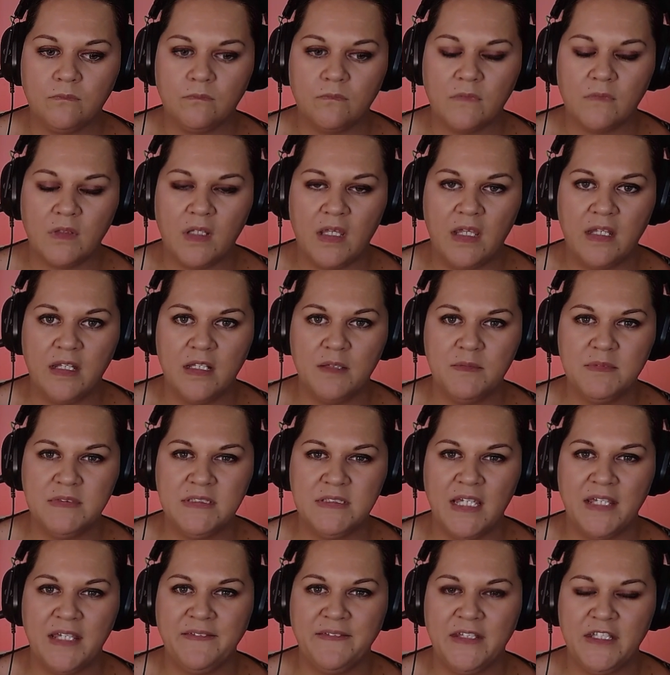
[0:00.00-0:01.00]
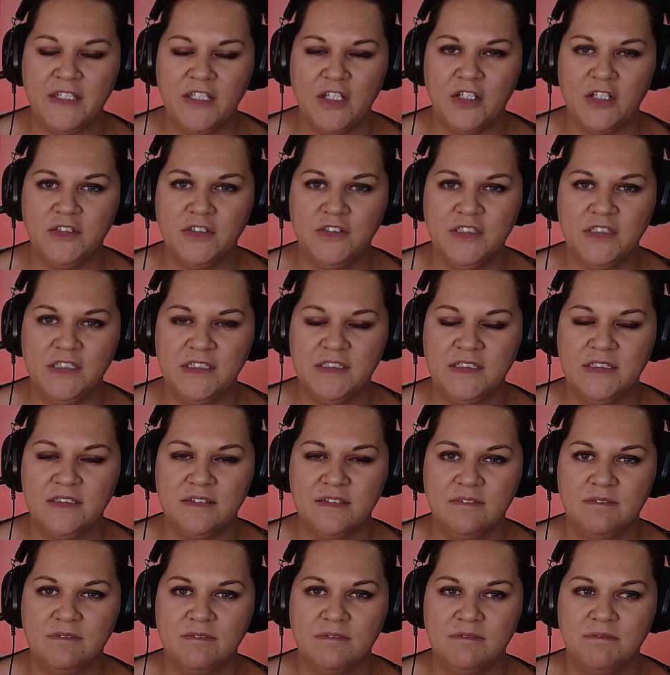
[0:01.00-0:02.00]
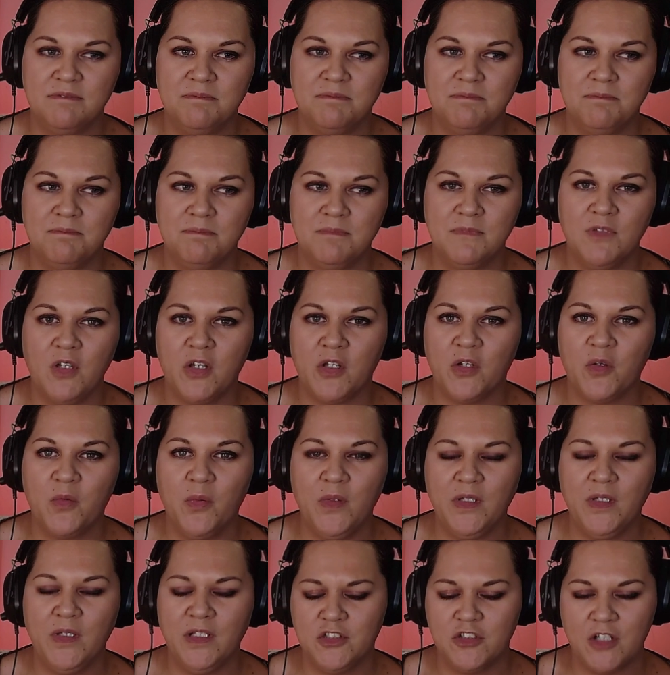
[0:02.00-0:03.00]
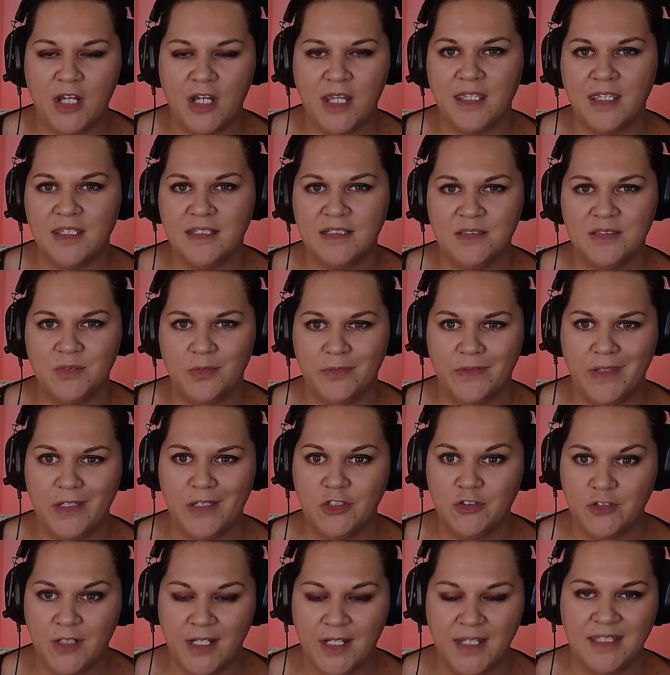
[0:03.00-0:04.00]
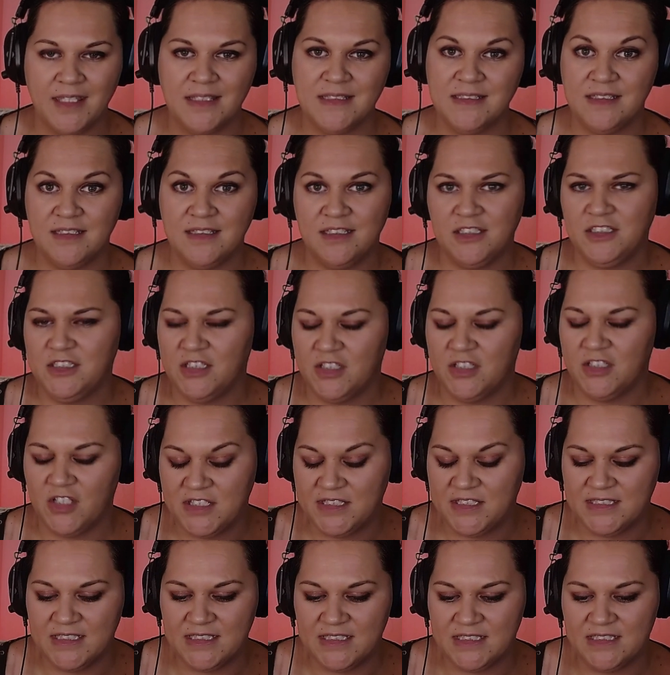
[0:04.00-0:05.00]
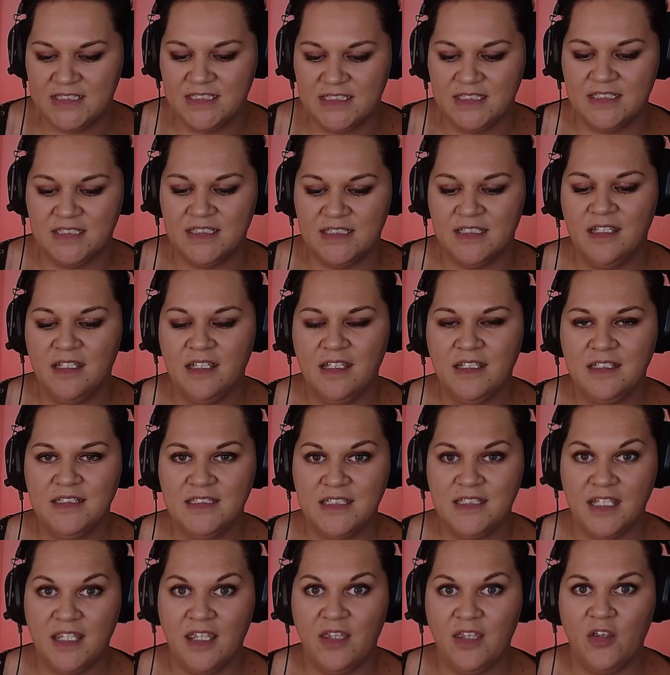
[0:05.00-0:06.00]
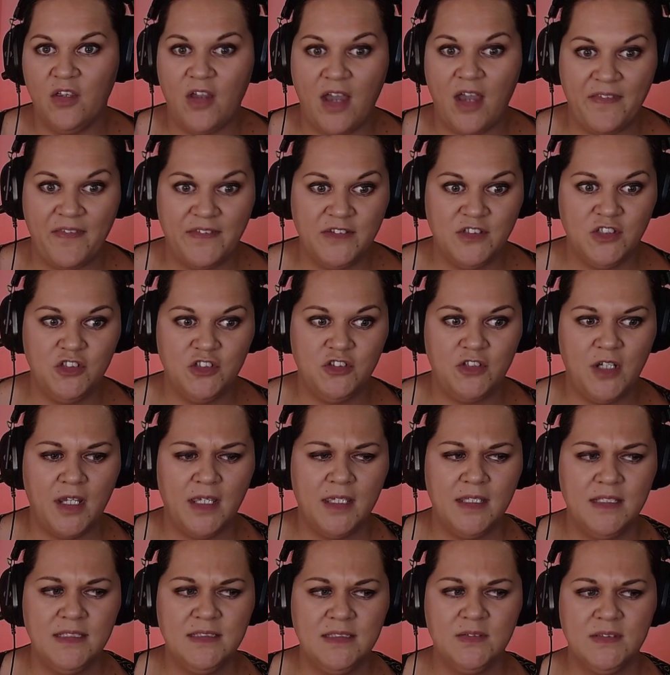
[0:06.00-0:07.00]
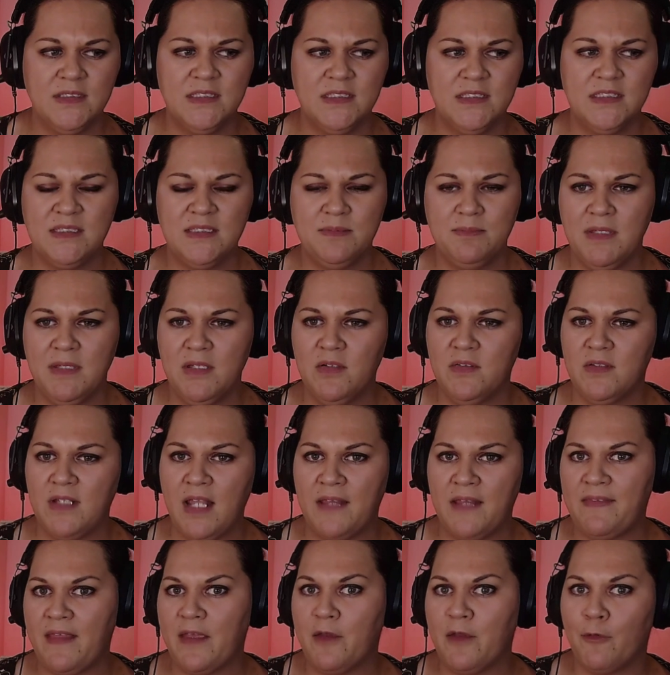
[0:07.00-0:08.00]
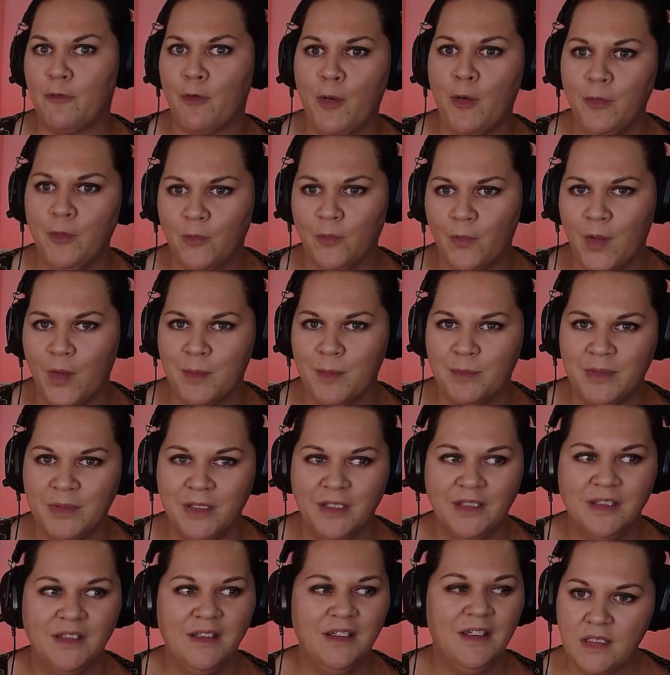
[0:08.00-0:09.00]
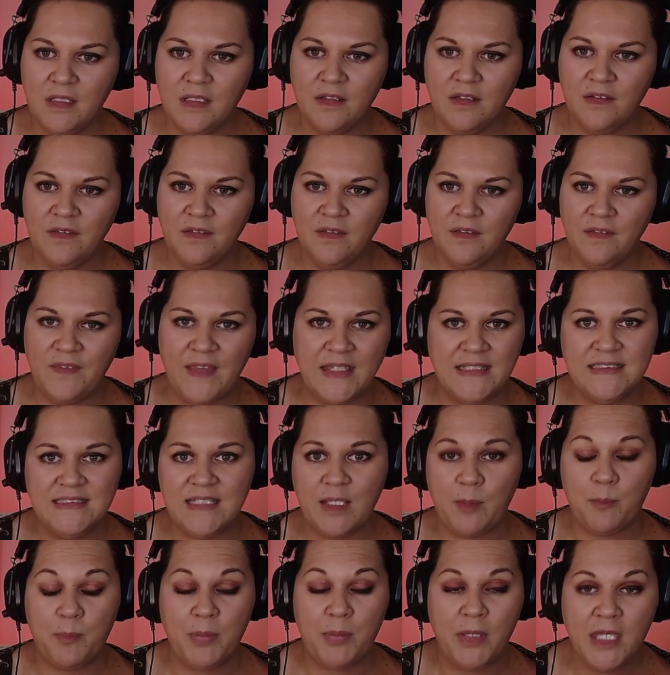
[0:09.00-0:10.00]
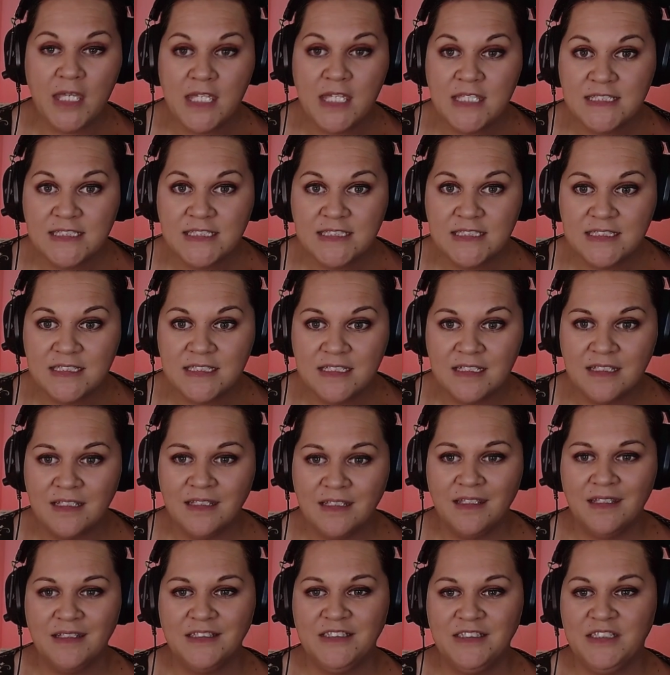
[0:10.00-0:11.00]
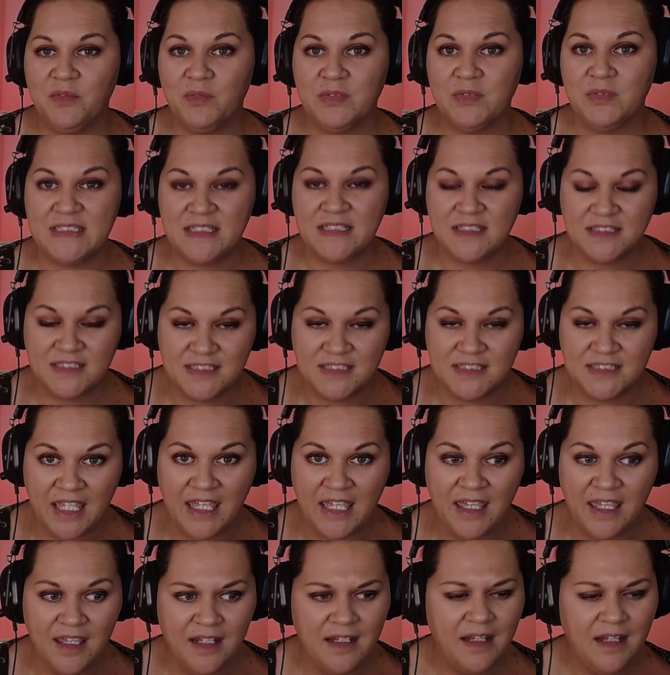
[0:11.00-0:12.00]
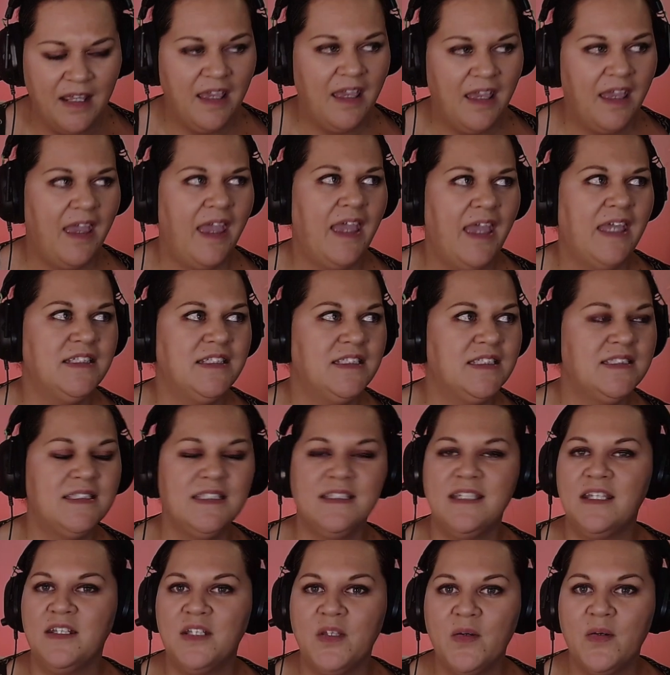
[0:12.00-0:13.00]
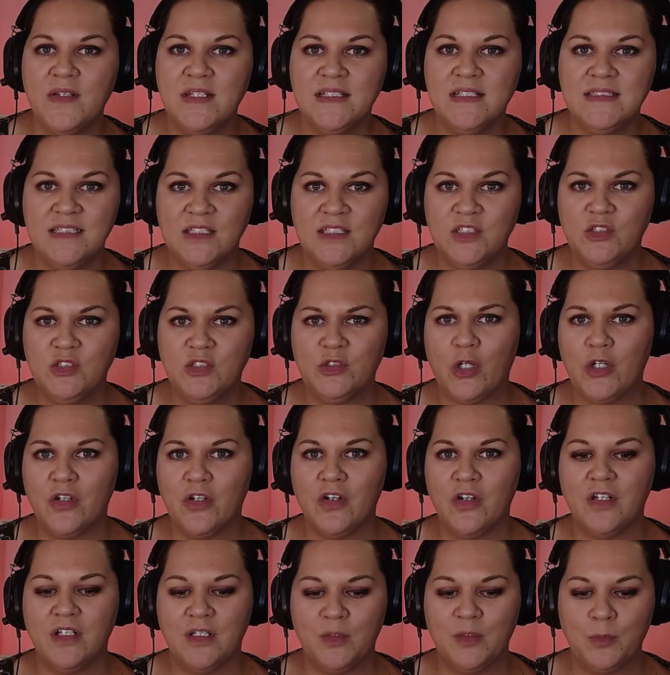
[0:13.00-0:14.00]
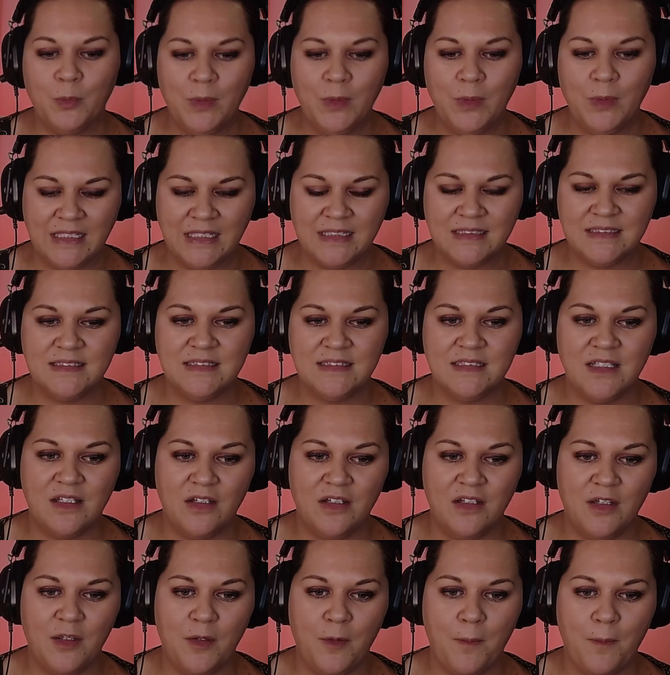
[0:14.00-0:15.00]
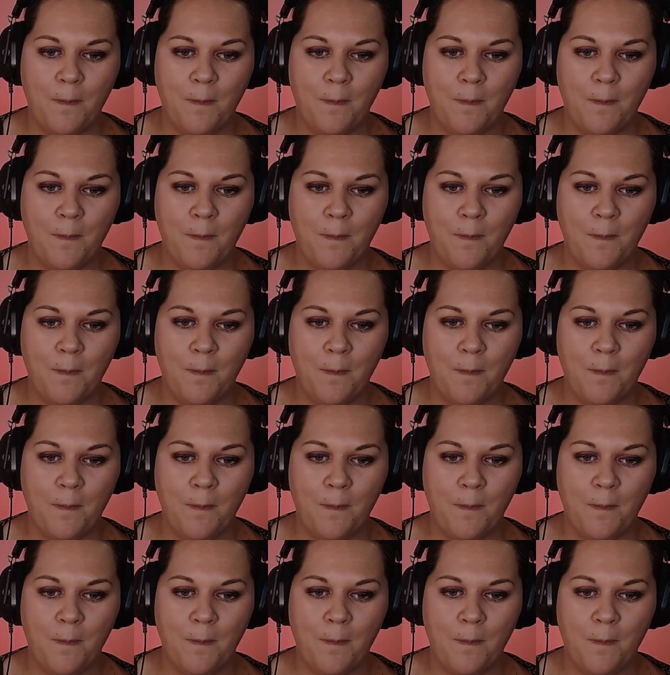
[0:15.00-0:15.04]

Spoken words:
him saying that, you know, she's not a queen of dragons without dragons, and then she goes just to get her other two dragons. Was it just me, or had they grown quite a bit? They seem pissed. She was scared, And she said that no one has seen Drogon in weeks, so